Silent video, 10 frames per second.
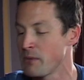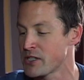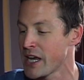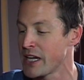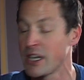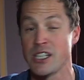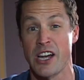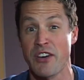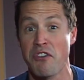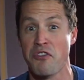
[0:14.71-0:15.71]
let's get into these.
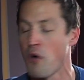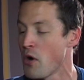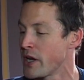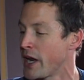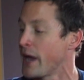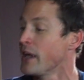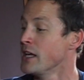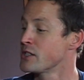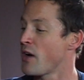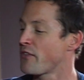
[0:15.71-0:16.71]
I've got four today.
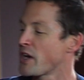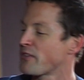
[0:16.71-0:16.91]
So I've got a